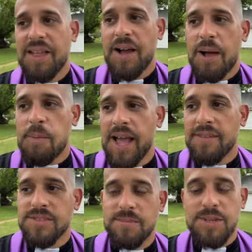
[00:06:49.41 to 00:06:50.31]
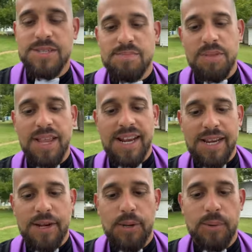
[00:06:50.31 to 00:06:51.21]
I might have some
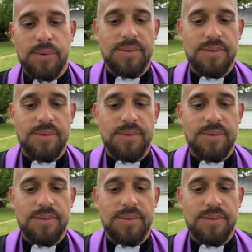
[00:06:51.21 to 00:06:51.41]
explaining to do.